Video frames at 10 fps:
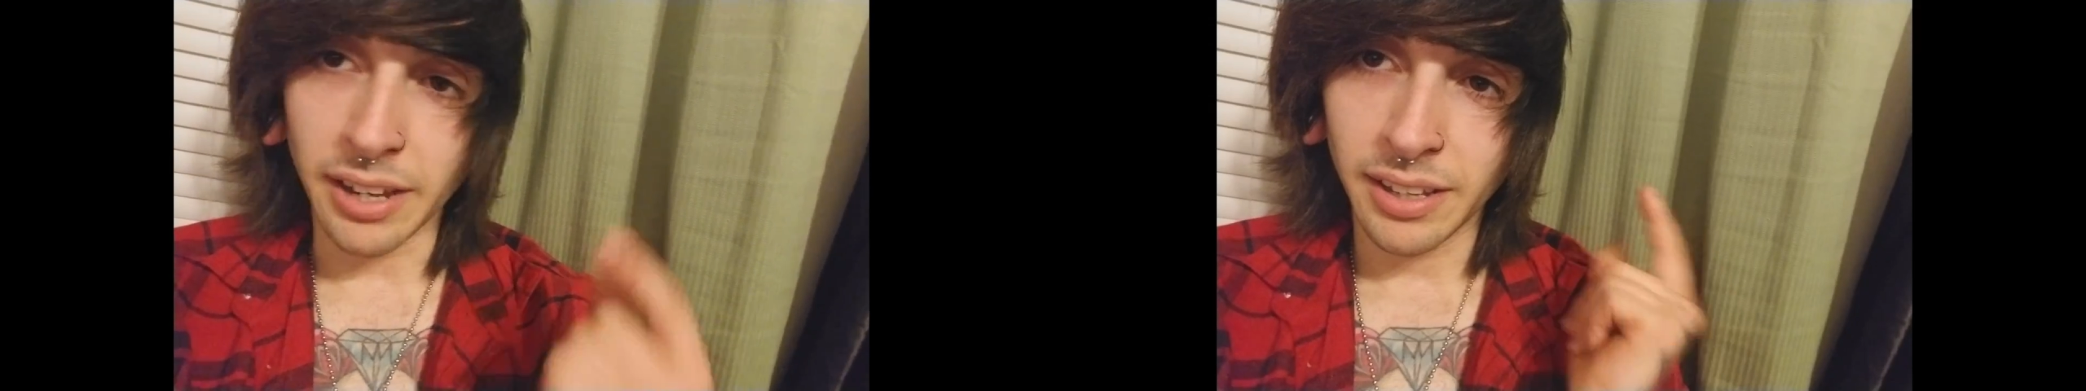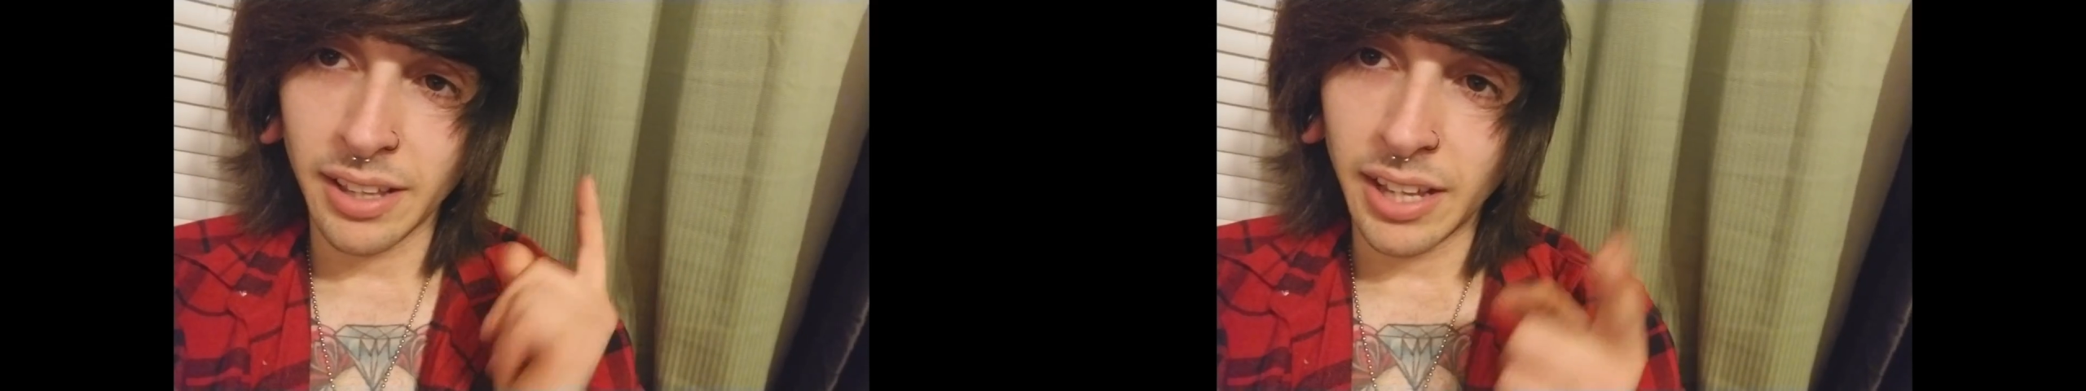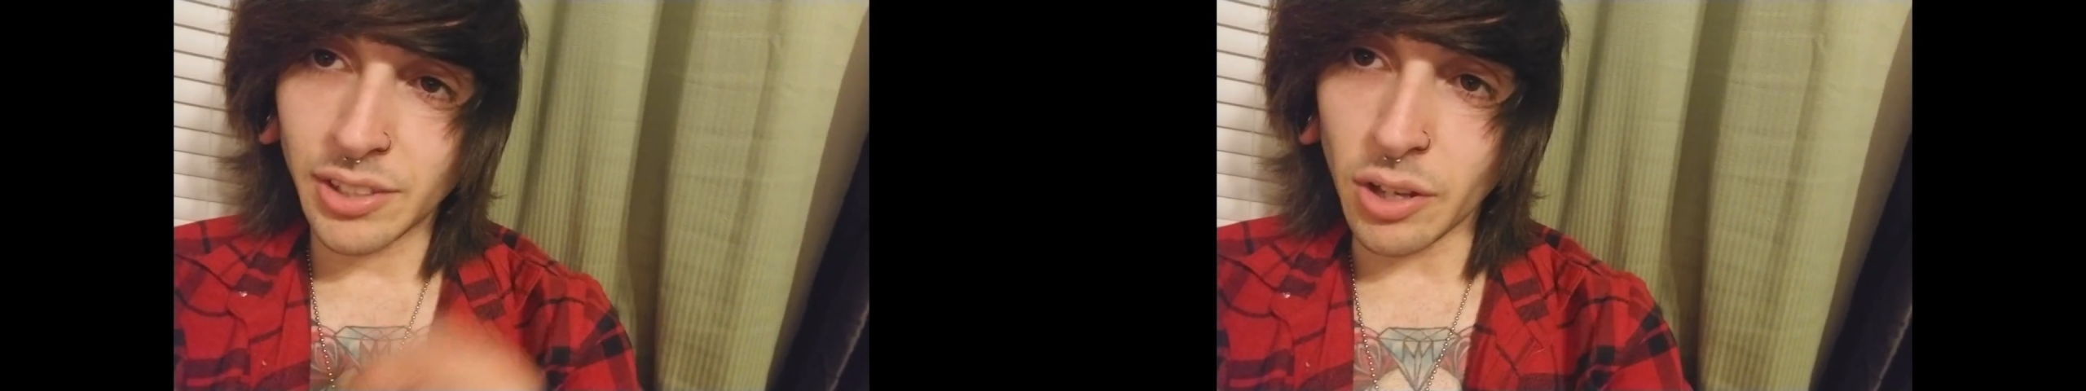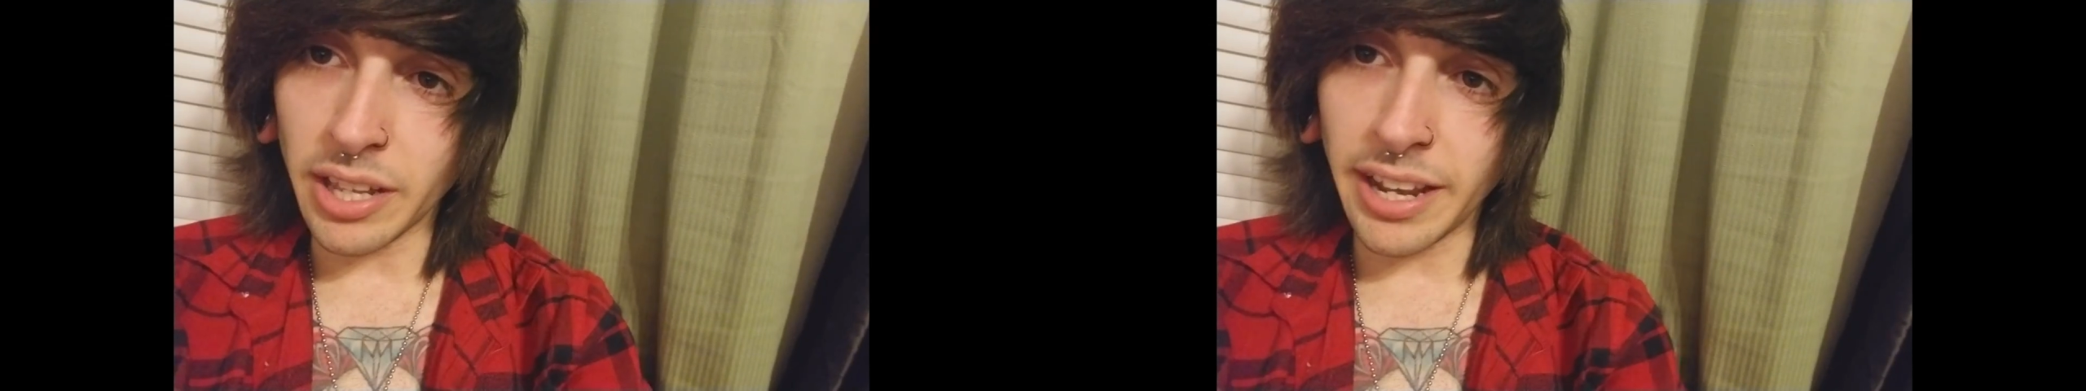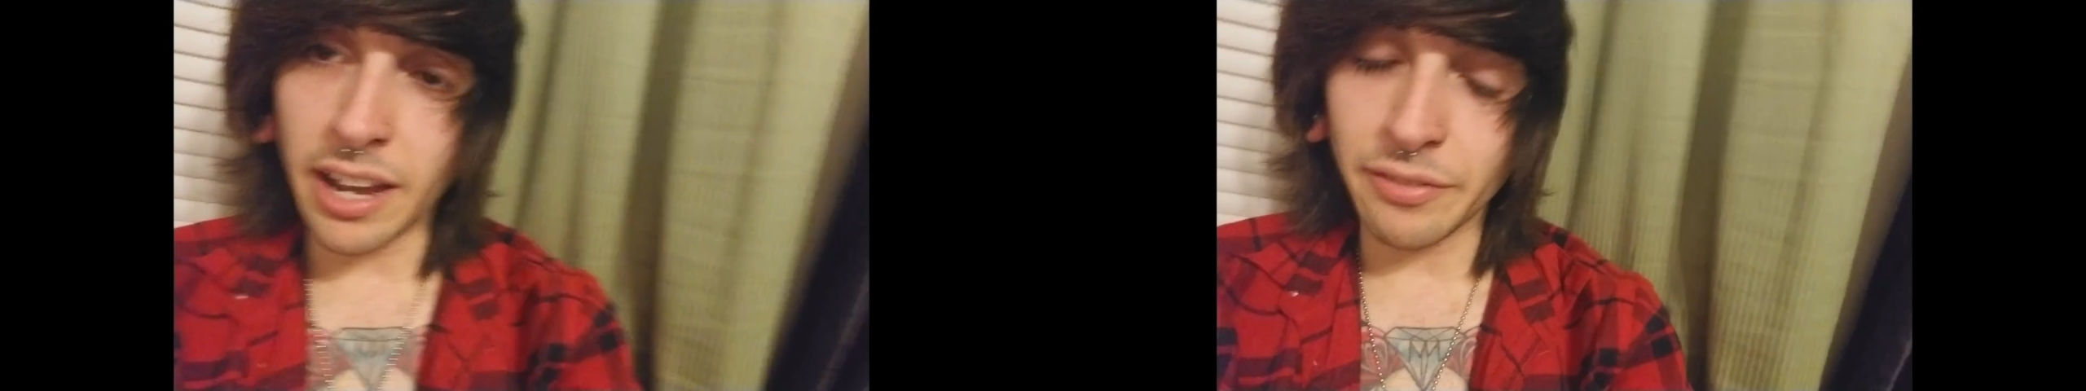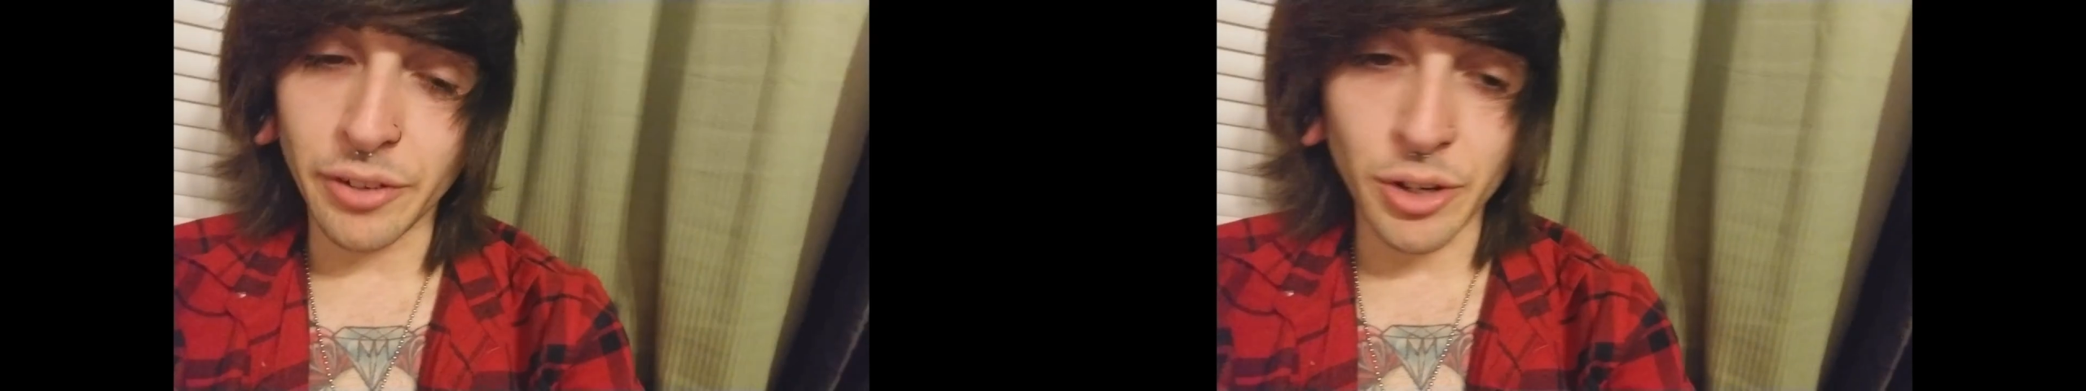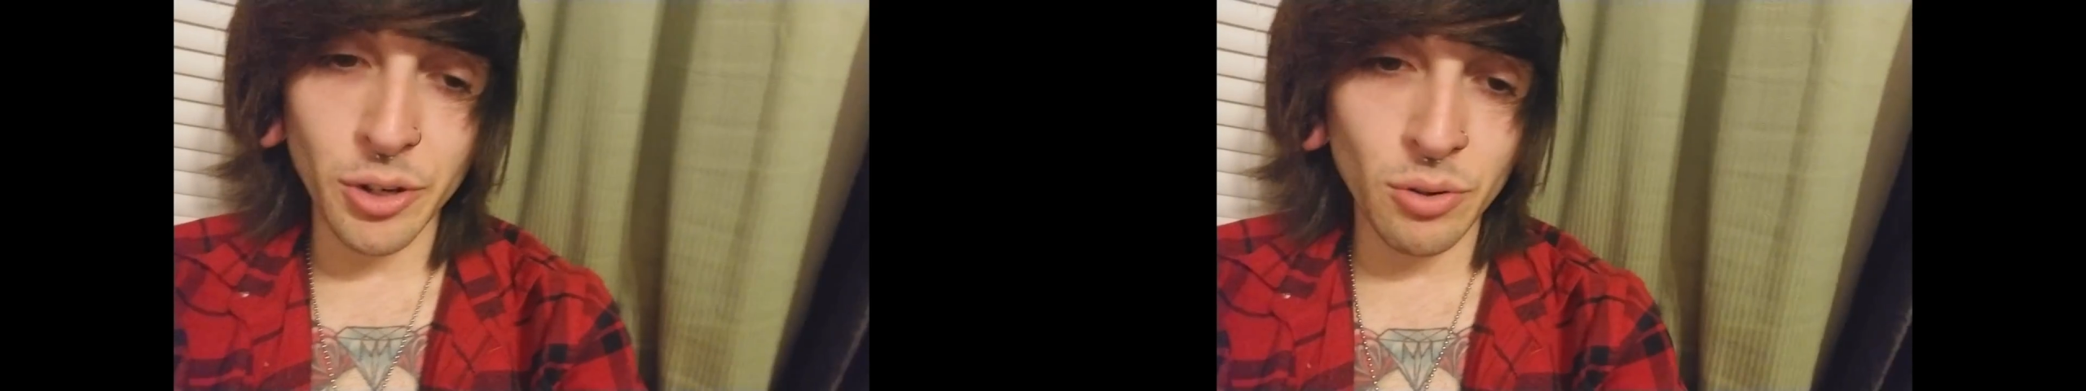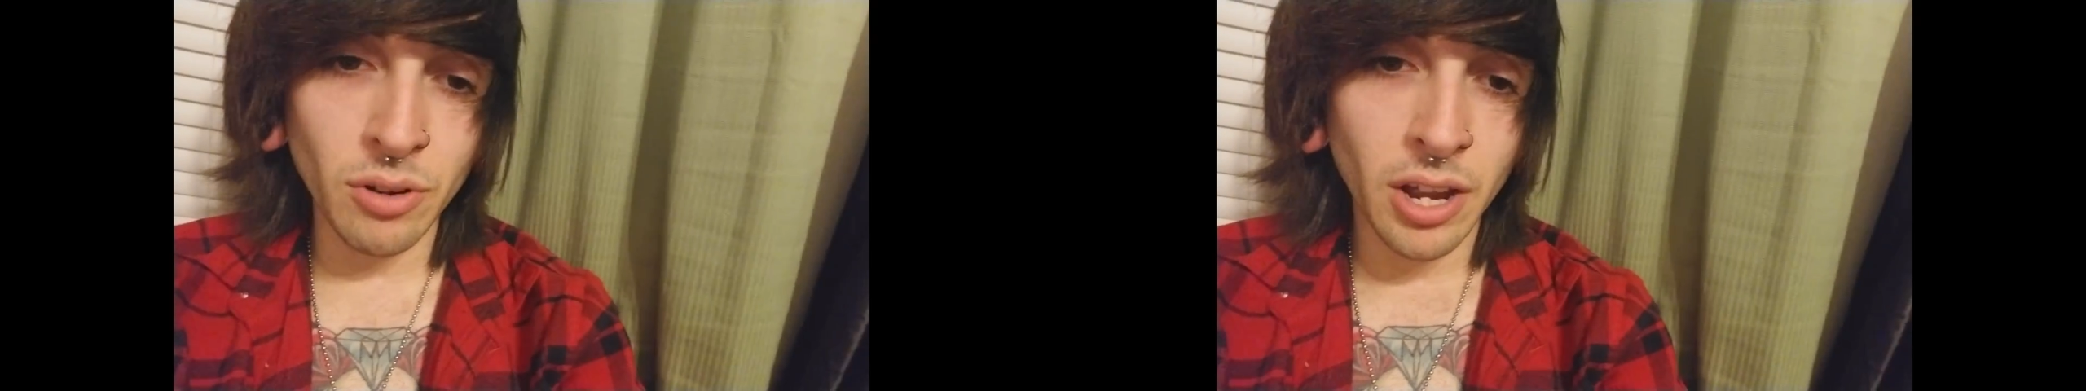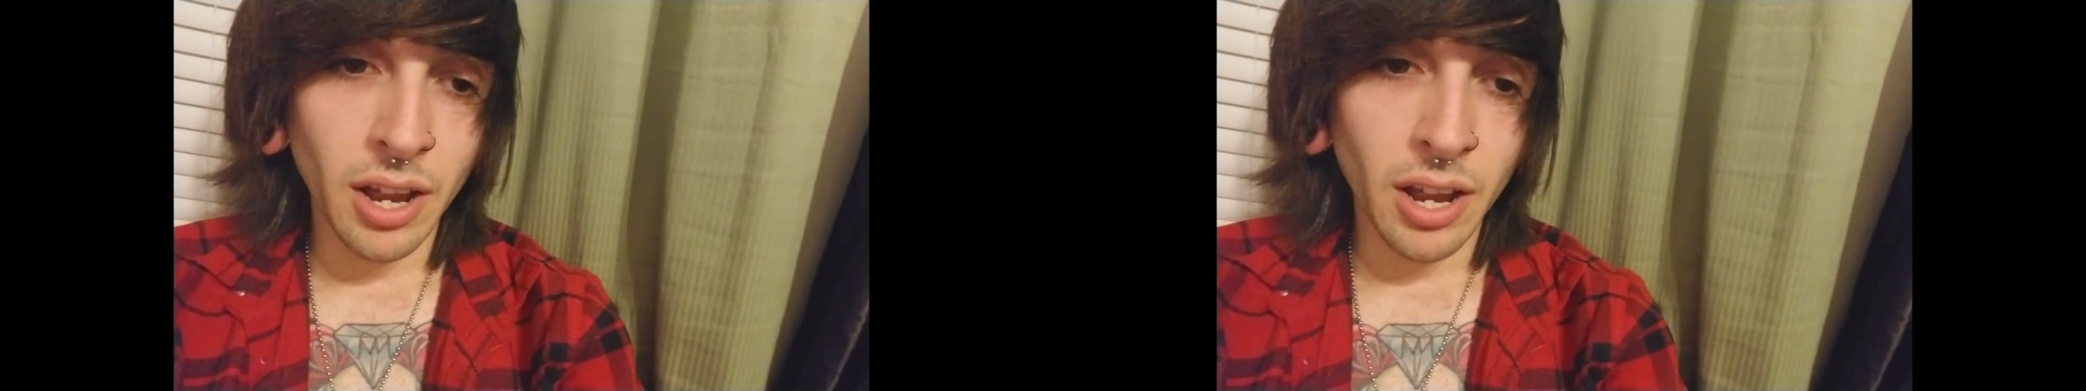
that's all I have for you.